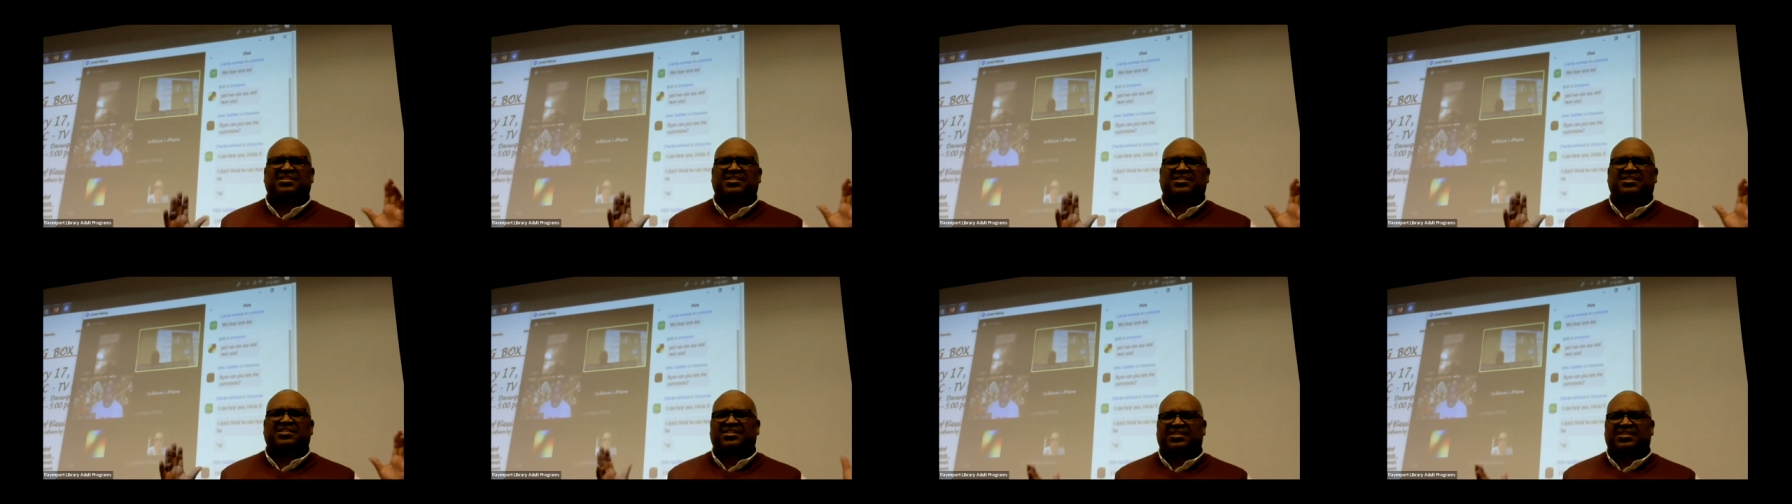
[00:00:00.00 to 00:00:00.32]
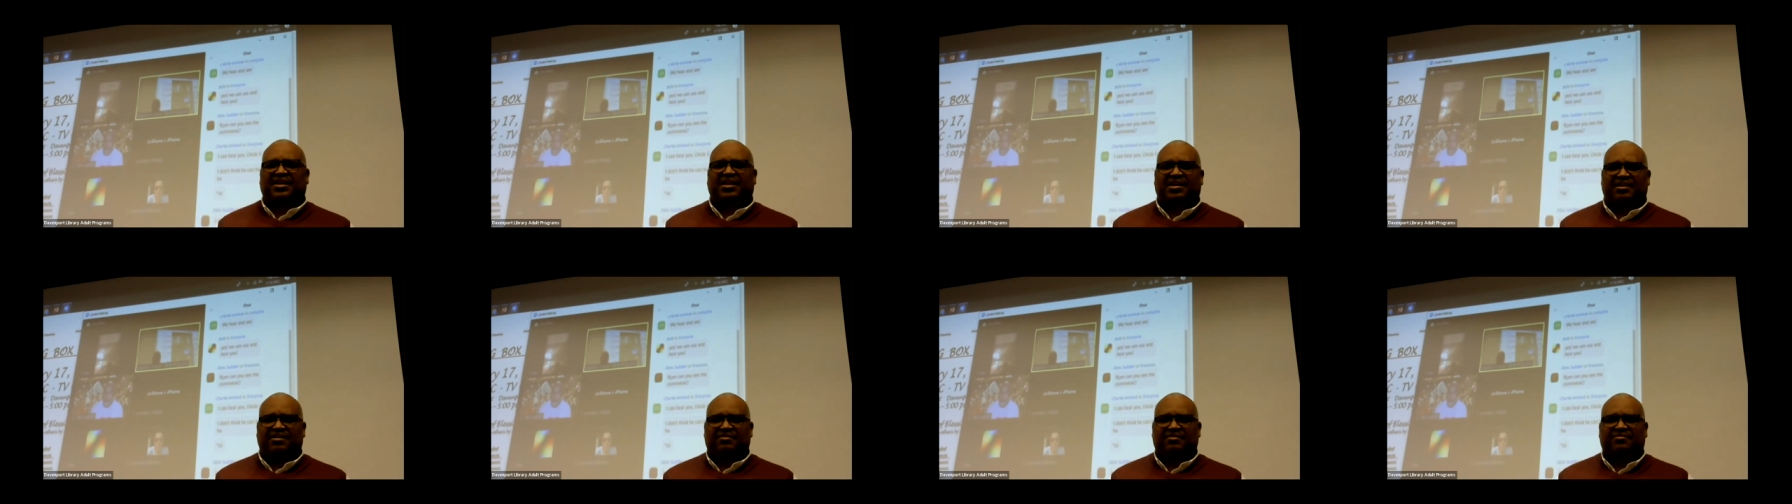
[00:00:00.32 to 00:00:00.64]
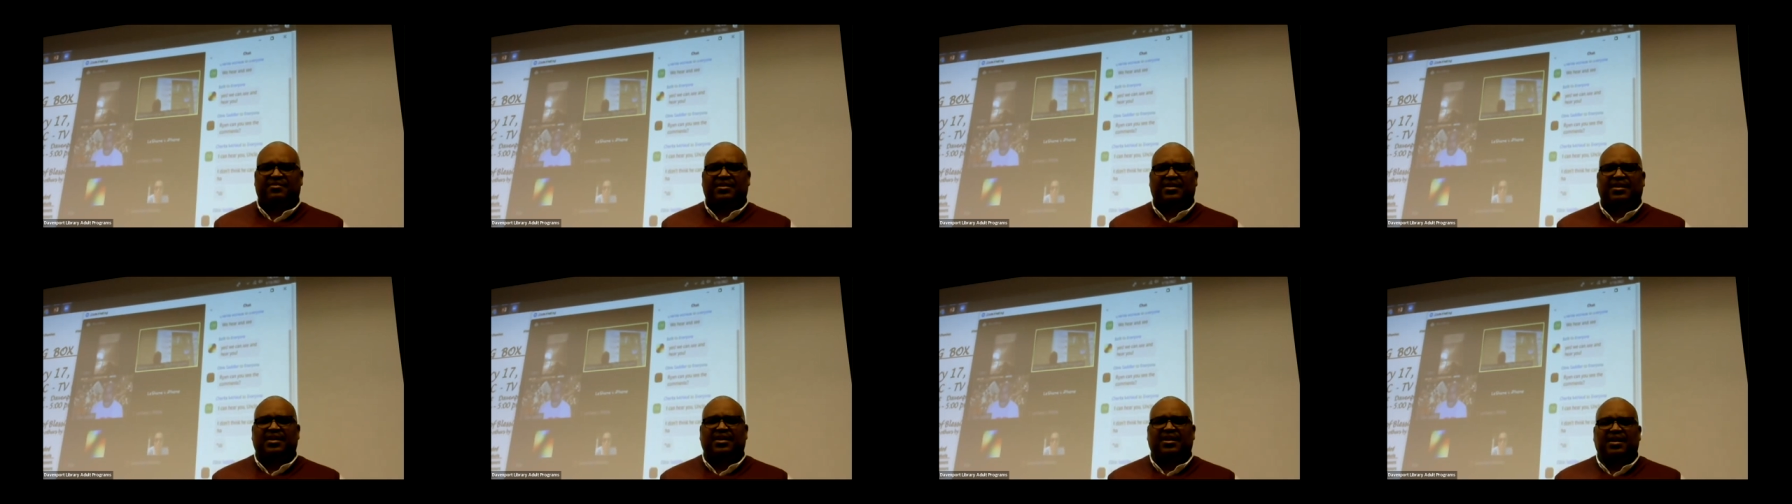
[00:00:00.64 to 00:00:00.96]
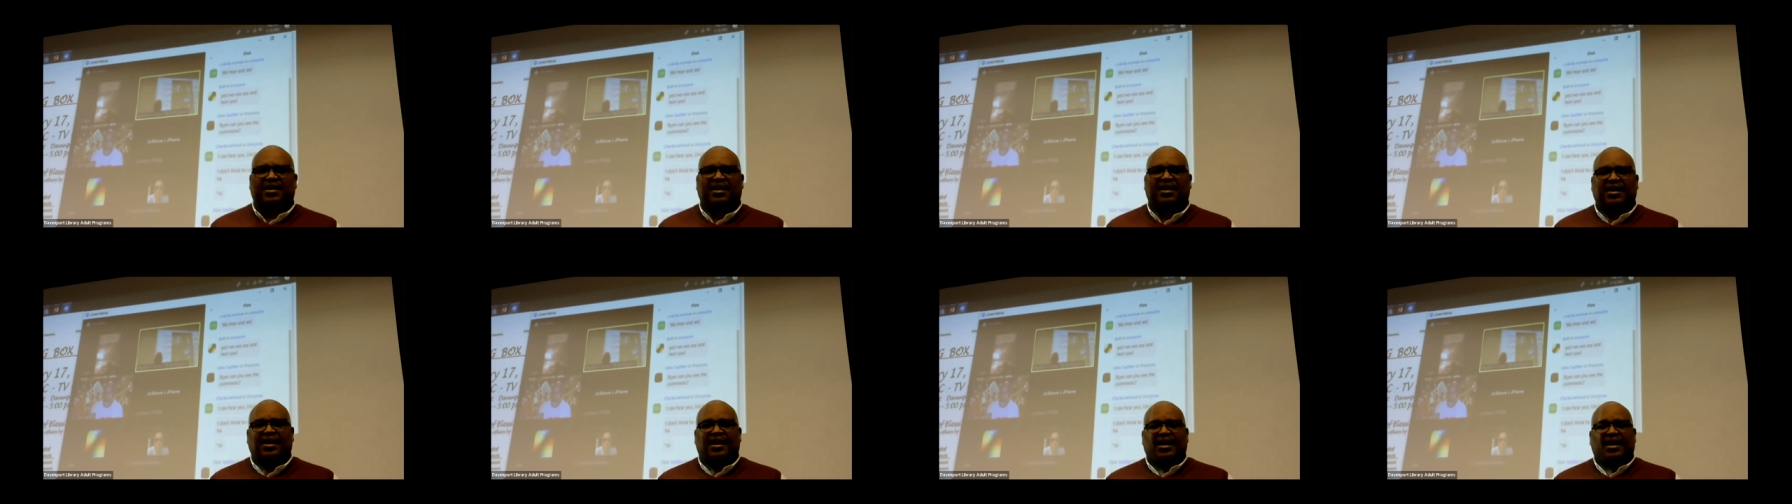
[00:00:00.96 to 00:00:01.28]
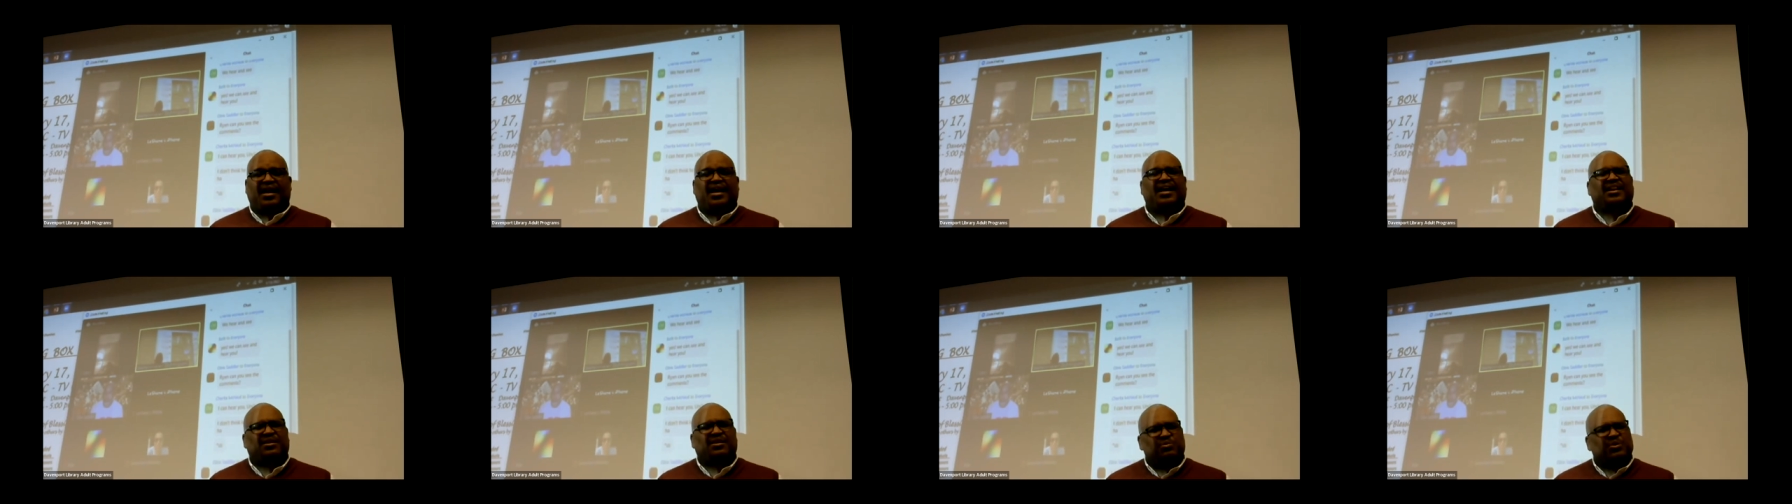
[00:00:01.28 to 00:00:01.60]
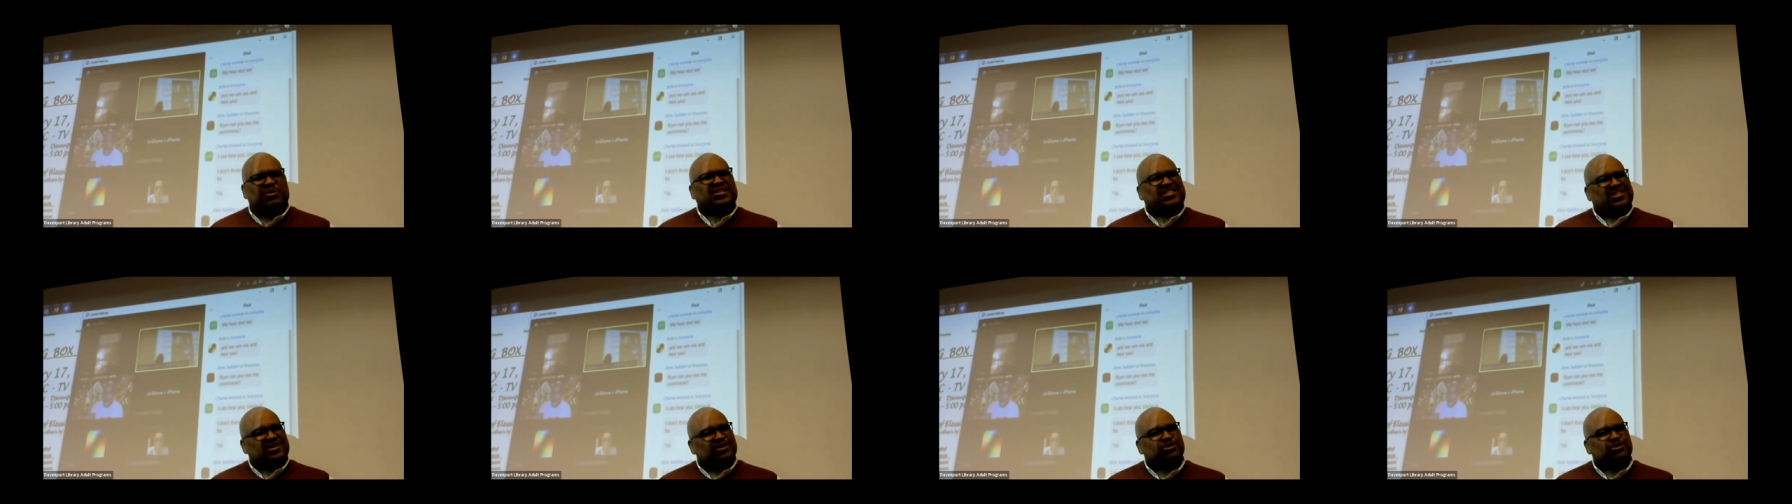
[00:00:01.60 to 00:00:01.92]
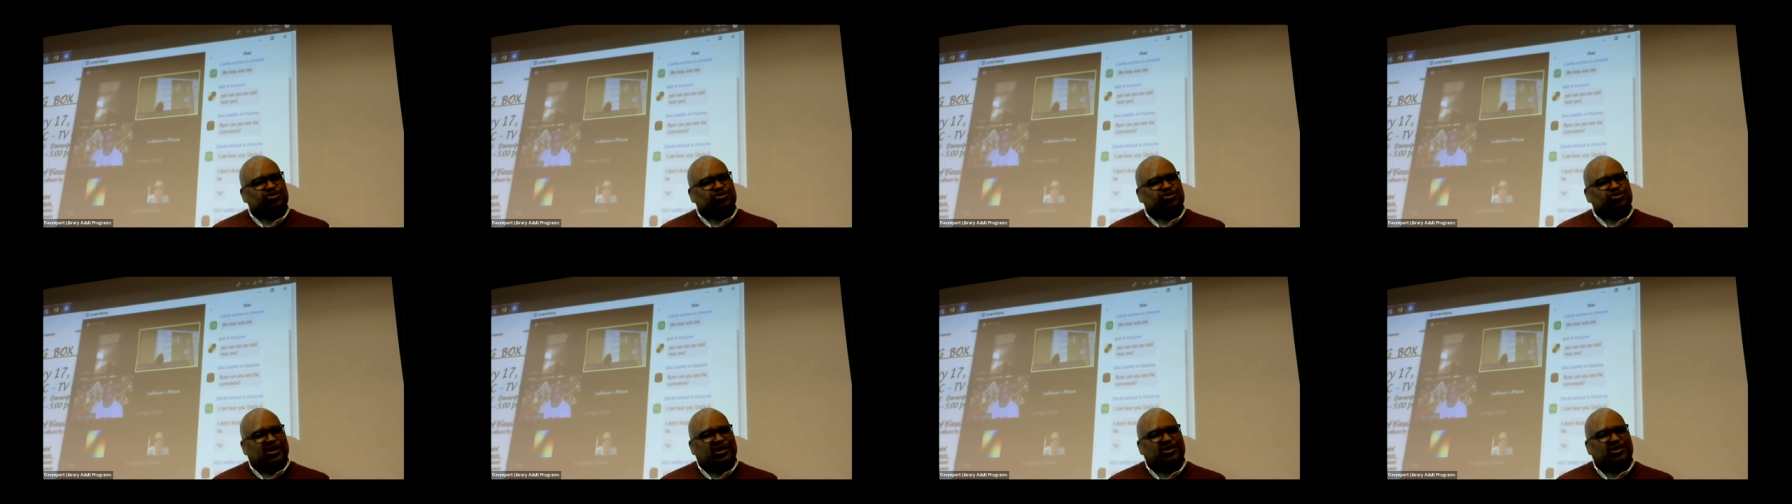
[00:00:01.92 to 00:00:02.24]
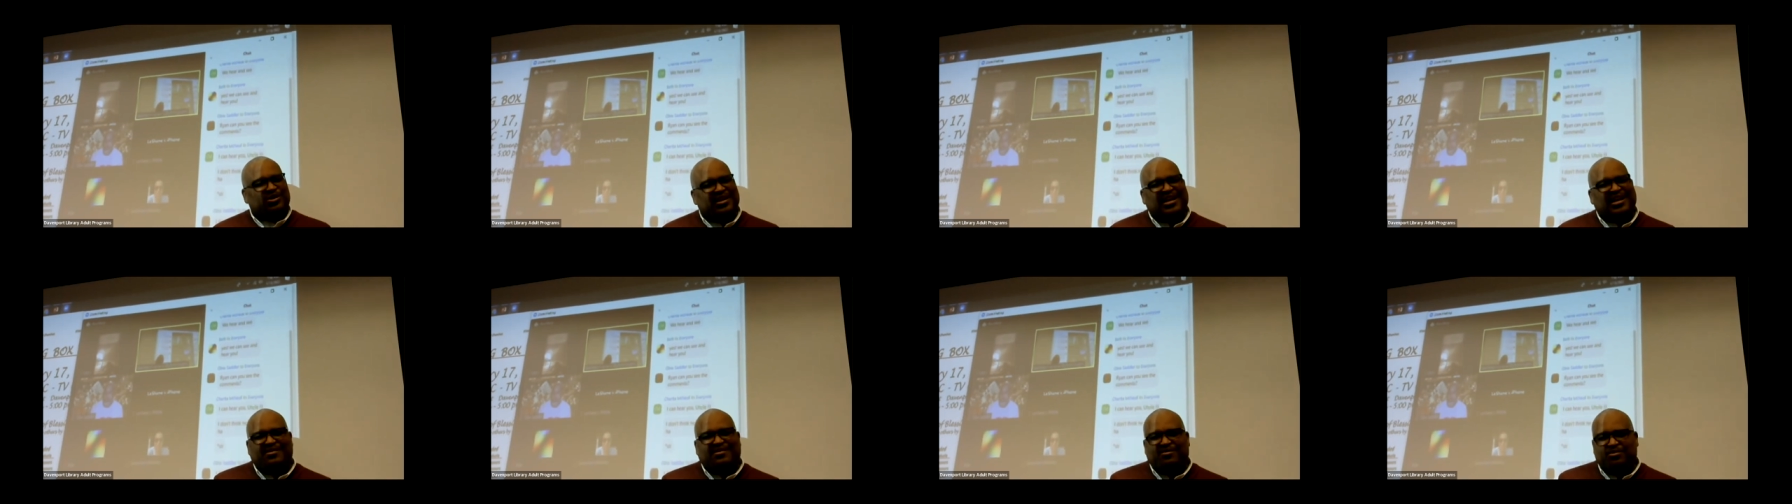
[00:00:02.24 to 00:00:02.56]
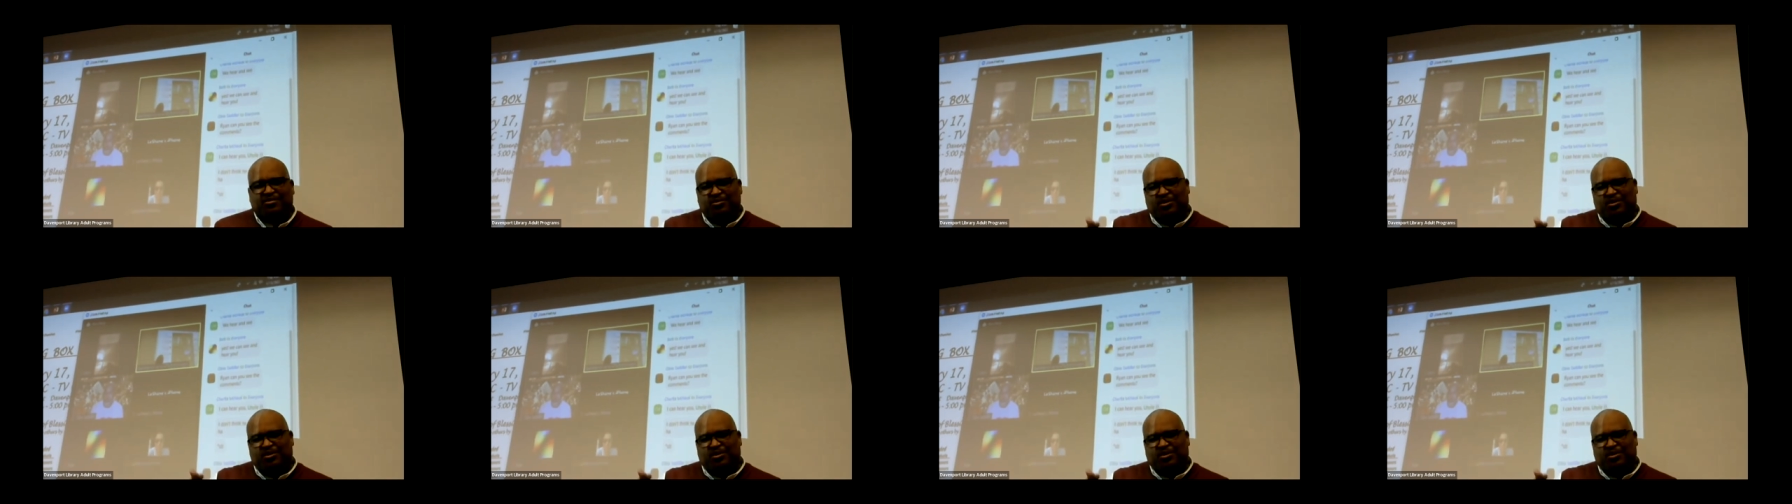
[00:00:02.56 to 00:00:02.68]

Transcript: could conceive. And we still struggle today,